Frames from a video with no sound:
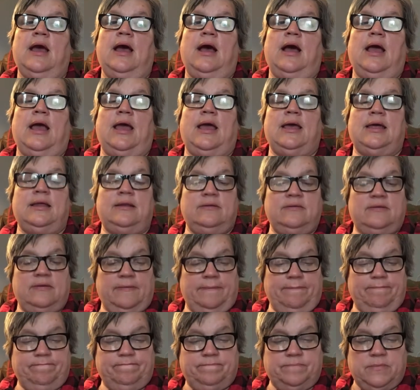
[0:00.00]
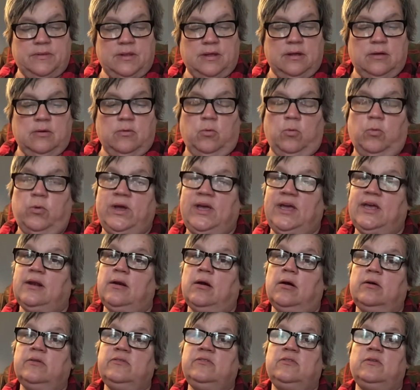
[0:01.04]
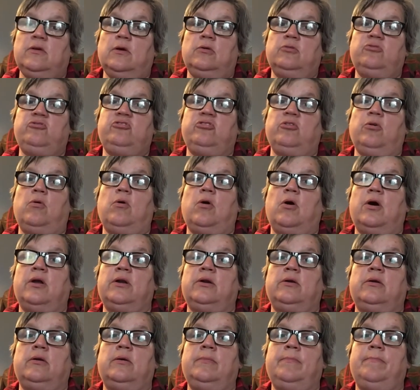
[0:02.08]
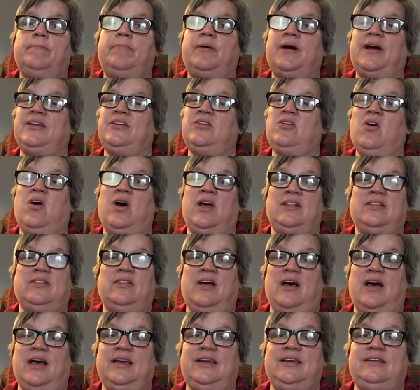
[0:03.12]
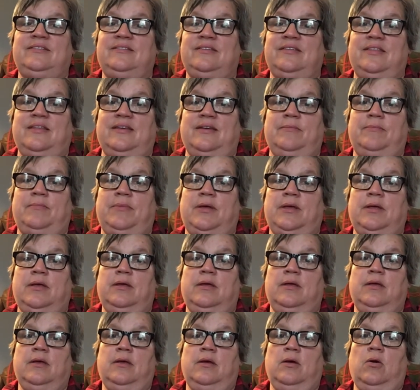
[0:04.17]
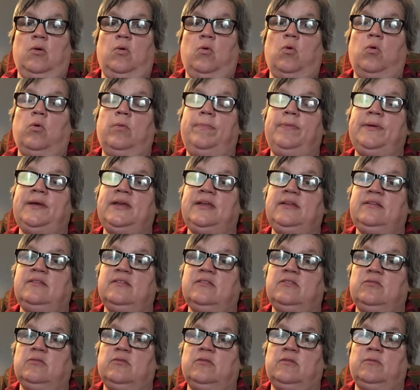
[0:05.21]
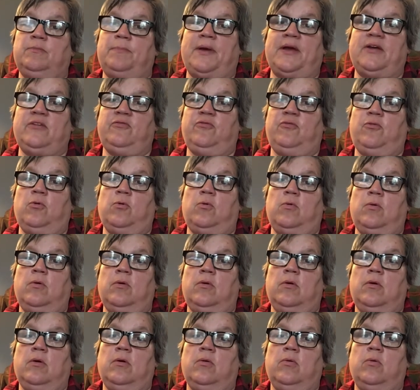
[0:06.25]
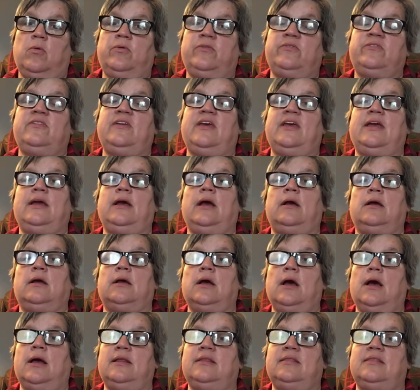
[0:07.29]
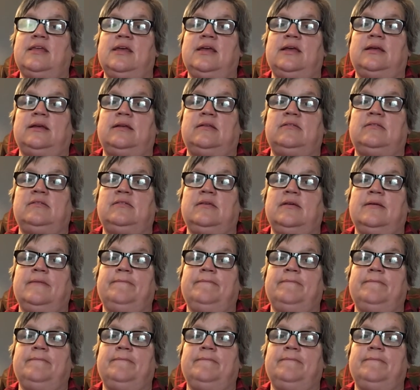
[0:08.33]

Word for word: And we can also show honor by not lying to them or being disrespectful or saying unkind things.